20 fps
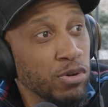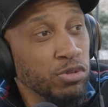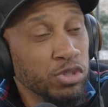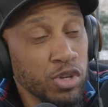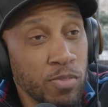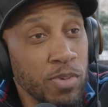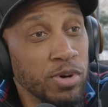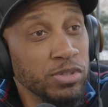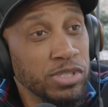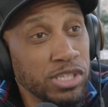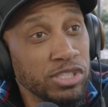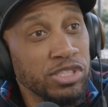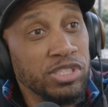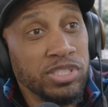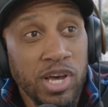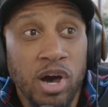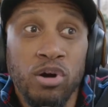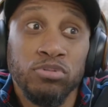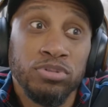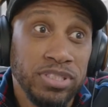It was almost
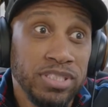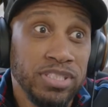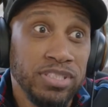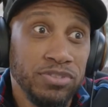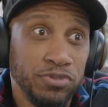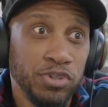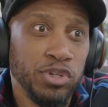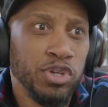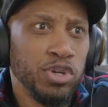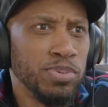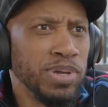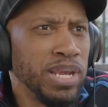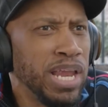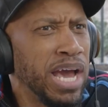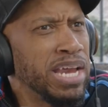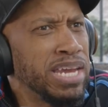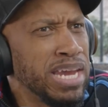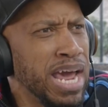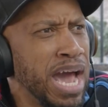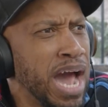insulting for you to be
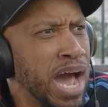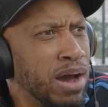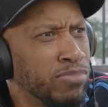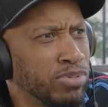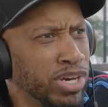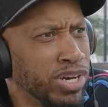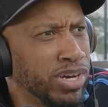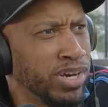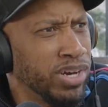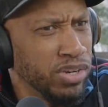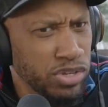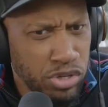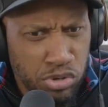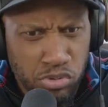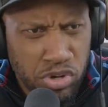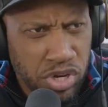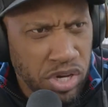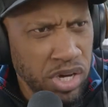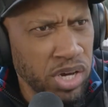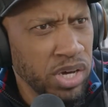like, nah, I'm good.
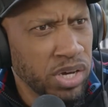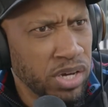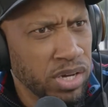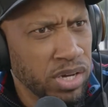You good.